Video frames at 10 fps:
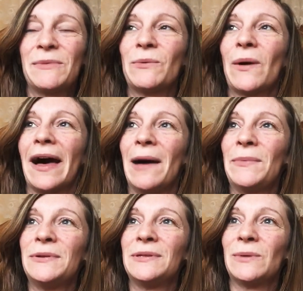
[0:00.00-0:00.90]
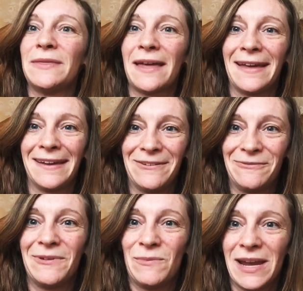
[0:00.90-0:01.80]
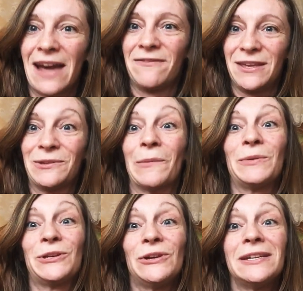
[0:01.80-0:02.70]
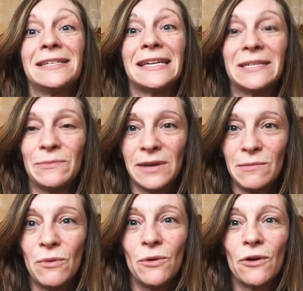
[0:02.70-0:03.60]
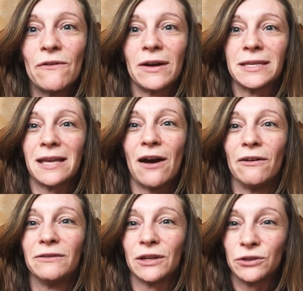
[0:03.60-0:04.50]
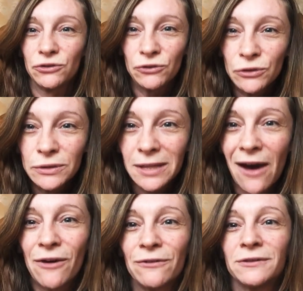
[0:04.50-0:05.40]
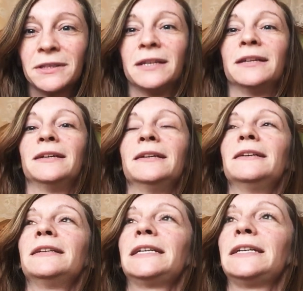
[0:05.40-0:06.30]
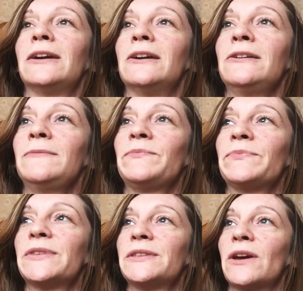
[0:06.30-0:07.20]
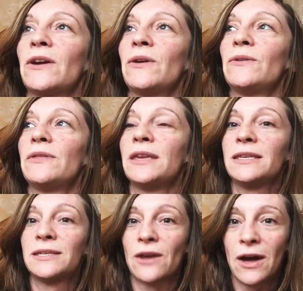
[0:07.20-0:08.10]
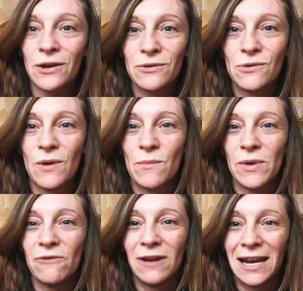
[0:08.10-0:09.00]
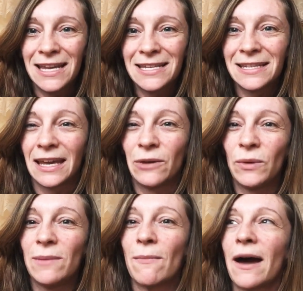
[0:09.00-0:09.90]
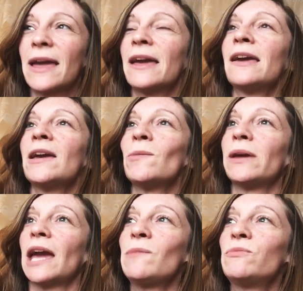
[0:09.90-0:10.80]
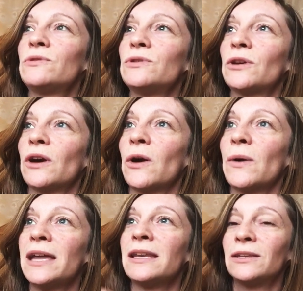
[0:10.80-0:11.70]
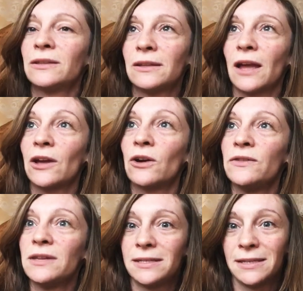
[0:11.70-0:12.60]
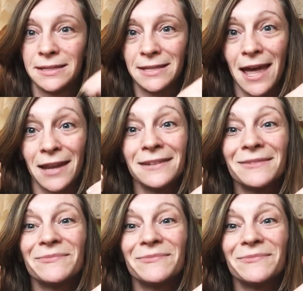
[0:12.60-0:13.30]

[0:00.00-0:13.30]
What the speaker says: But what happens when we have this opportunity to be more of ourselves, our true selves, you know? So this cycle, when we're releasing, we might be able to go in, like on this descent.